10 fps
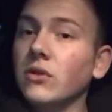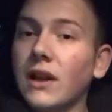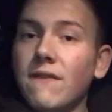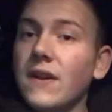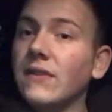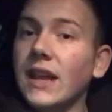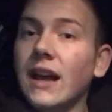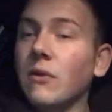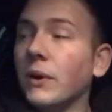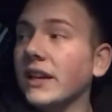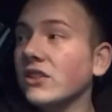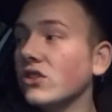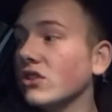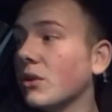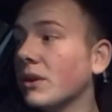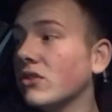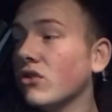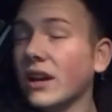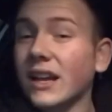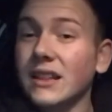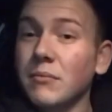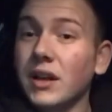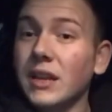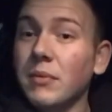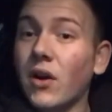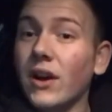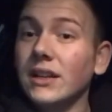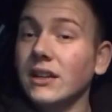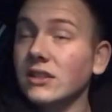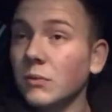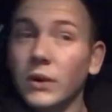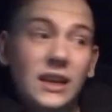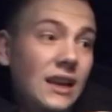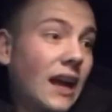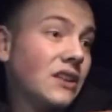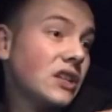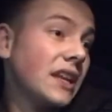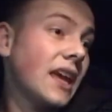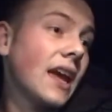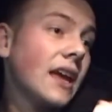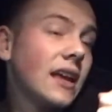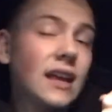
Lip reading: I'm doing like 50-hour weeks just so we can try and get the money behind us and we can actually get